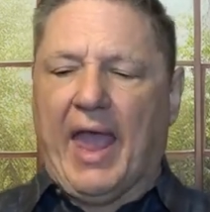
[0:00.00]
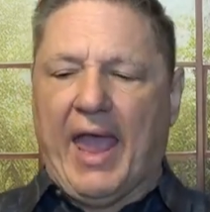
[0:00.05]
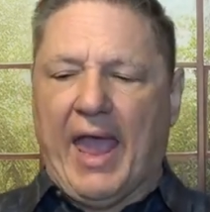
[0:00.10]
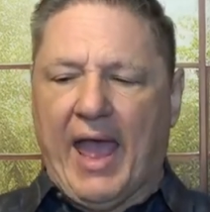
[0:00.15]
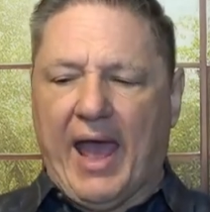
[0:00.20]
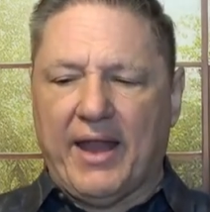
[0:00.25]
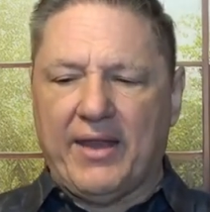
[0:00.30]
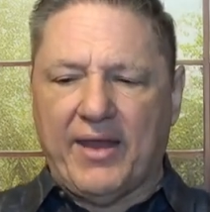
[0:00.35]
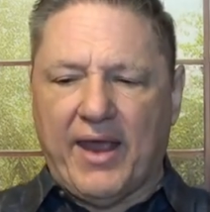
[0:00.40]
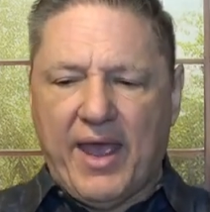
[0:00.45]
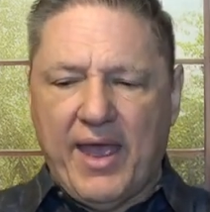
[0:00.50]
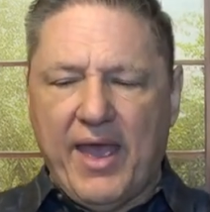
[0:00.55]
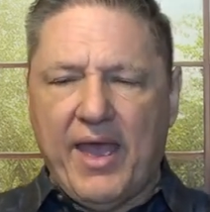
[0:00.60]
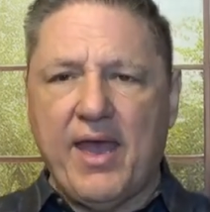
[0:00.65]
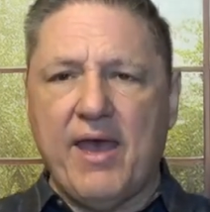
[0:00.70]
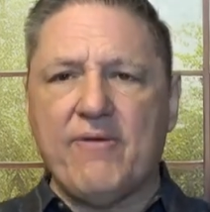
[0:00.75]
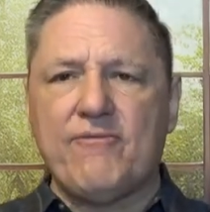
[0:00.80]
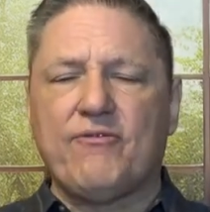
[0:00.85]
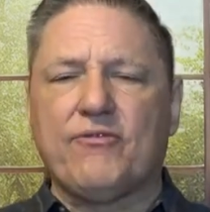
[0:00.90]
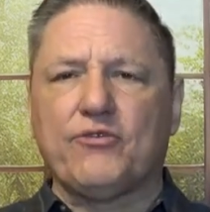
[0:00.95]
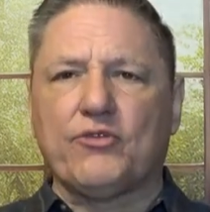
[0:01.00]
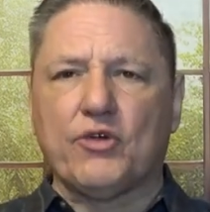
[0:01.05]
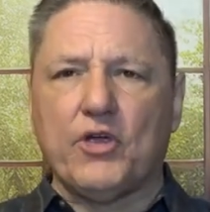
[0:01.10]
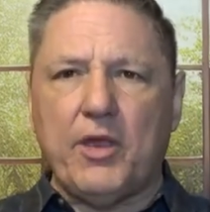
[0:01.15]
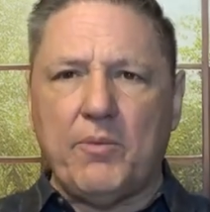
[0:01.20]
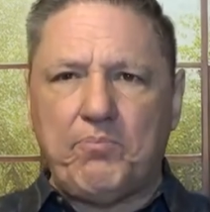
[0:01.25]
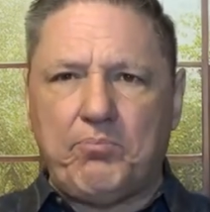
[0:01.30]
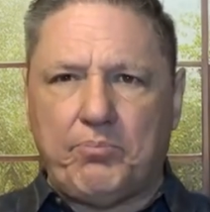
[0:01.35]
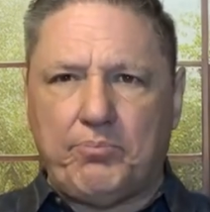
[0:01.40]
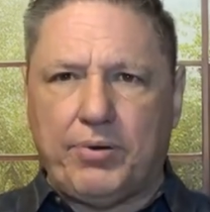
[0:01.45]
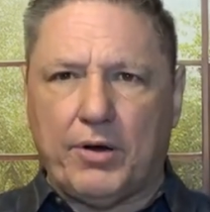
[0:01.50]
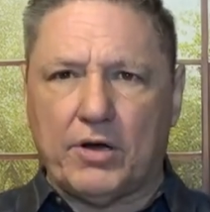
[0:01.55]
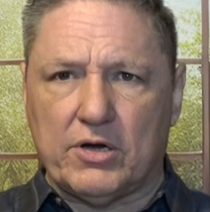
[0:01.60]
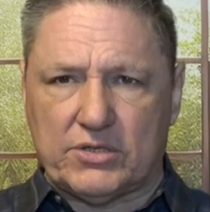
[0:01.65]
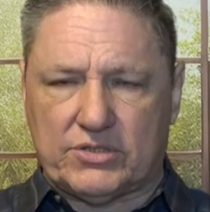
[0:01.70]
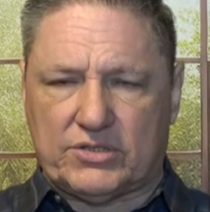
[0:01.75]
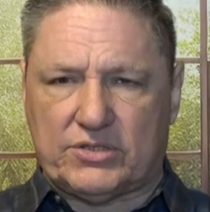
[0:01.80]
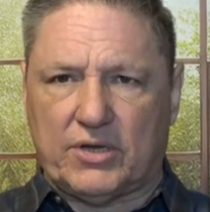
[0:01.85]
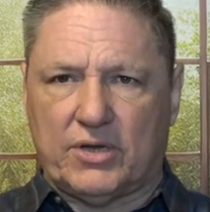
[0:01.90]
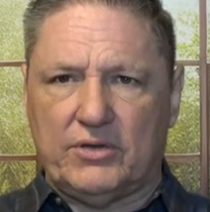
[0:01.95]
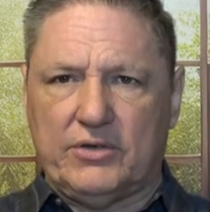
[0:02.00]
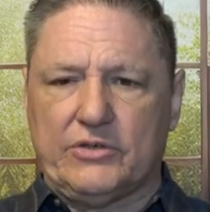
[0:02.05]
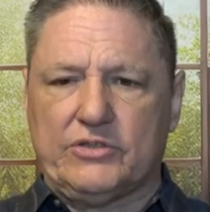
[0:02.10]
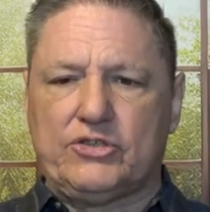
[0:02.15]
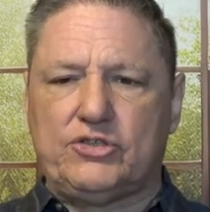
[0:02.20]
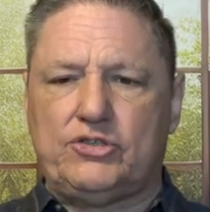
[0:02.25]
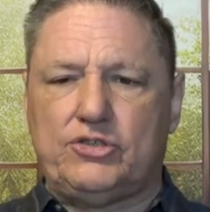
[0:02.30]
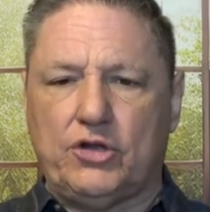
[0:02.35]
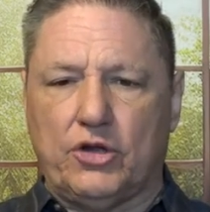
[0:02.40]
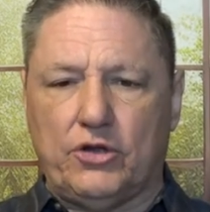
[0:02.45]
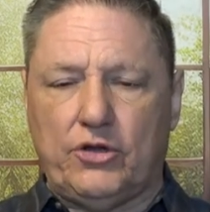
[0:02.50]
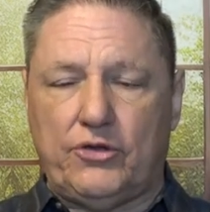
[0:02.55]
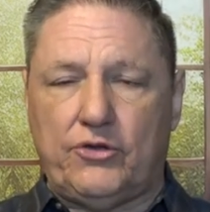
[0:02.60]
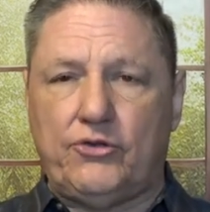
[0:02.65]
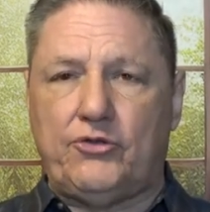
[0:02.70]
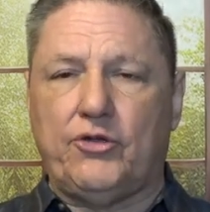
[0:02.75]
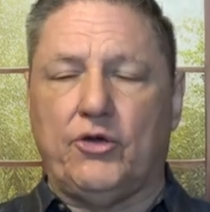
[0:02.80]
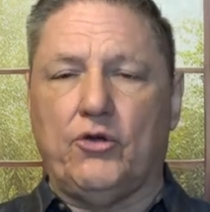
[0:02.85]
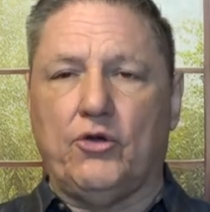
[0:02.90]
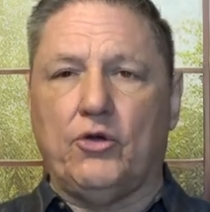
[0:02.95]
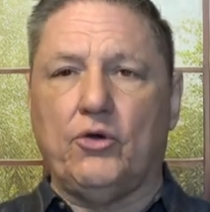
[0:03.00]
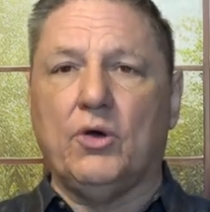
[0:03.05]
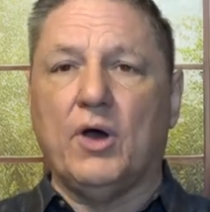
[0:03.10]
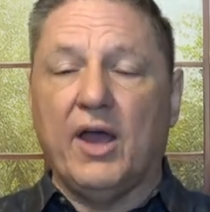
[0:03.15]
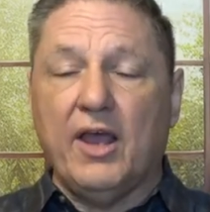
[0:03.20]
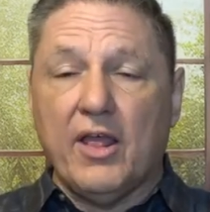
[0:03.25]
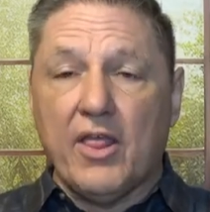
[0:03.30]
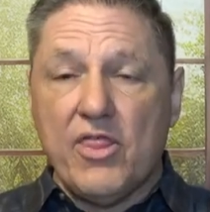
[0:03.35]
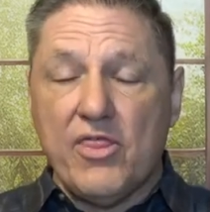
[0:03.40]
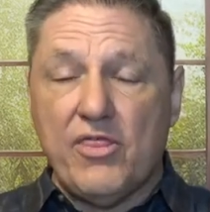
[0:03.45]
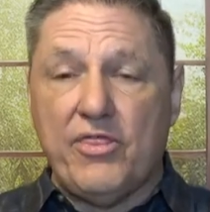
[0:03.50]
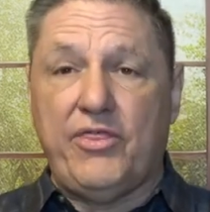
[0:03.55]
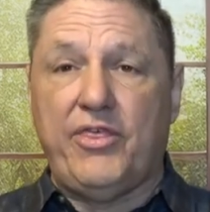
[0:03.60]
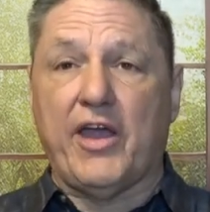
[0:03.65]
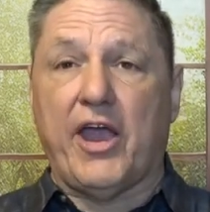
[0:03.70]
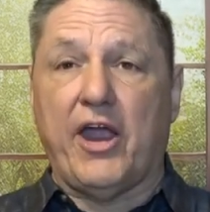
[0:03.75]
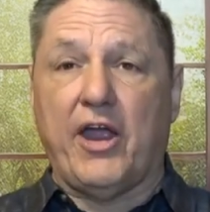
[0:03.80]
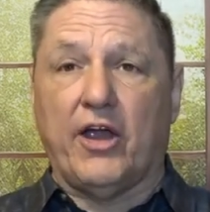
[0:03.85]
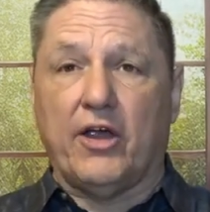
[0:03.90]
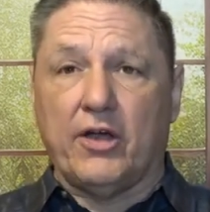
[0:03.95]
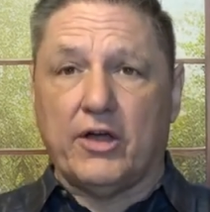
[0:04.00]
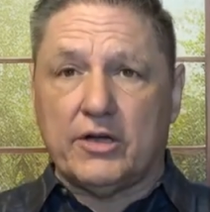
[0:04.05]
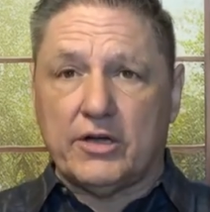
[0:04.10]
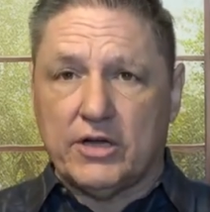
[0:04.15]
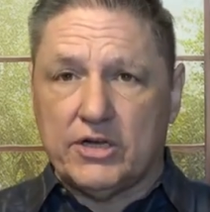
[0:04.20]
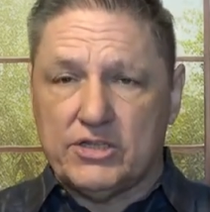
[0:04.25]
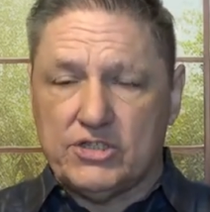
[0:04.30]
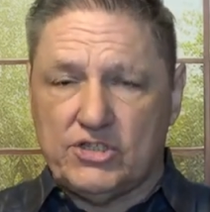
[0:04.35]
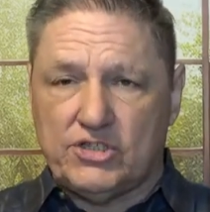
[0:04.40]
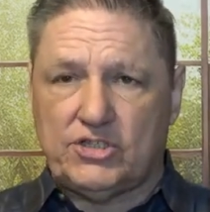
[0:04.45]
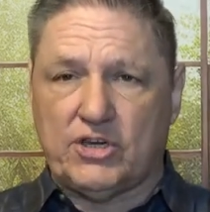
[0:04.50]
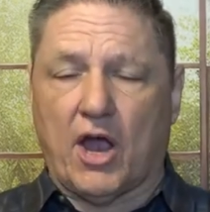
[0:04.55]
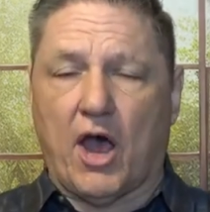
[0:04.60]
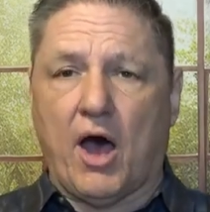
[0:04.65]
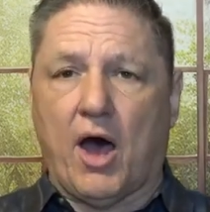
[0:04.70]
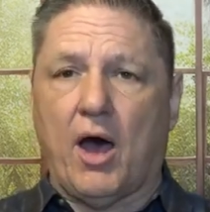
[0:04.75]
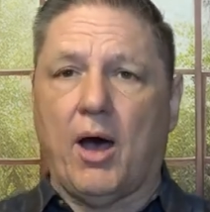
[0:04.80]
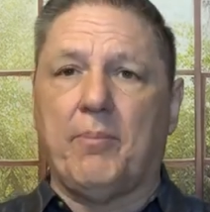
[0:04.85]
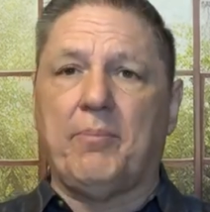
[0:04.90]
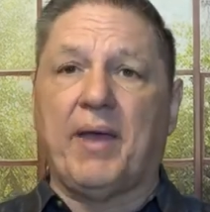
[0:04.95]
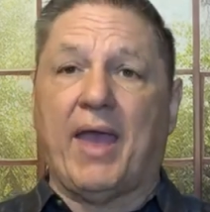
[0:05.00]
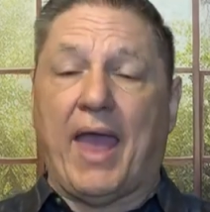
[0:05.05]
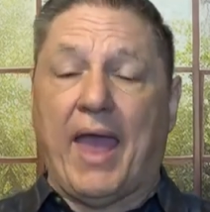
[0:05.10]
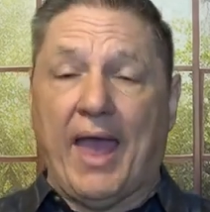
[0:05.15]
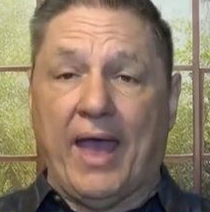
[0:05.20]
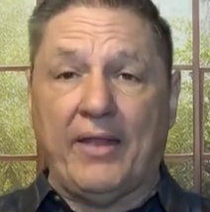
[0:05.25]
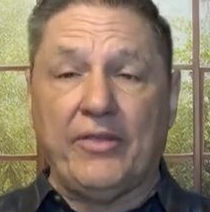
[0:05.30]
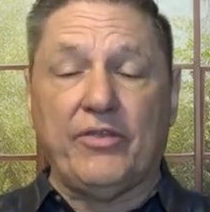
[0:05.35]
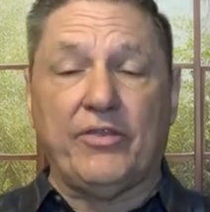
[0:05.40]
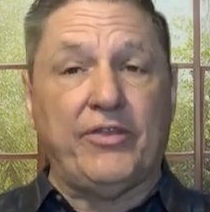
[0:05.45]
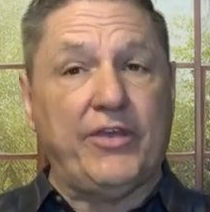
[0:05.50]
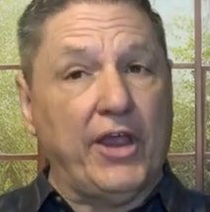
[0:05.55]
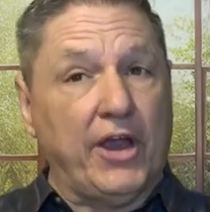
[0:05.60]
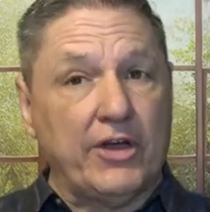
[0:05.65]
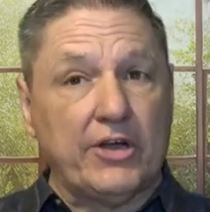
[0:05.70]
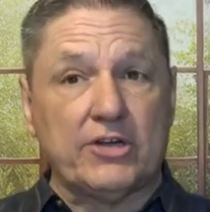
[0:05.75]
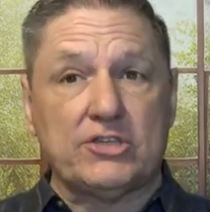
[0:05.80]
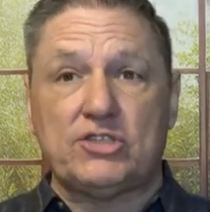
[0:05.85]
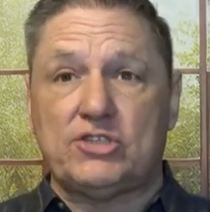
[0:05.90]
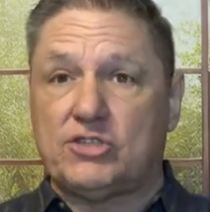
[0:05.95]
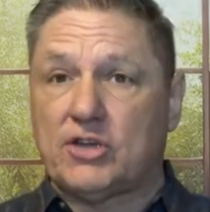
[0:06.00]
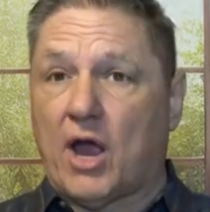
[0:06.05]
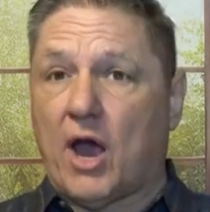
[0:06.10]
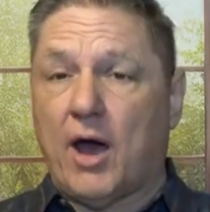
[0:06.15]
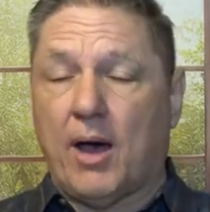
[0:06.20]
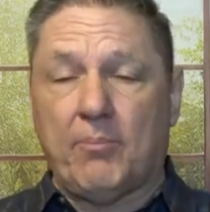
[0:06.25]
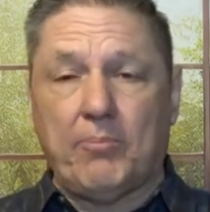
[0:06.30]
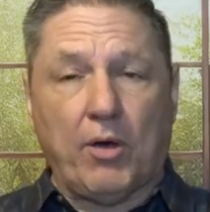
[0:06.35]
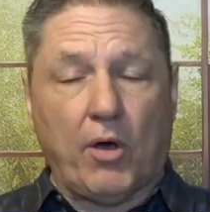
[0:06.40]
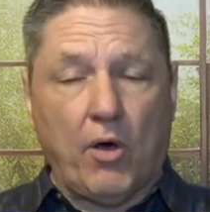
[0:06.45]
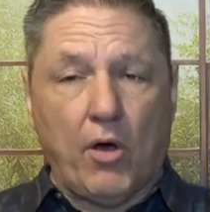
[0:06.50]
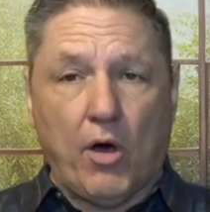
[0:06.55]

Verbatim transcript: And every person should do their job and their job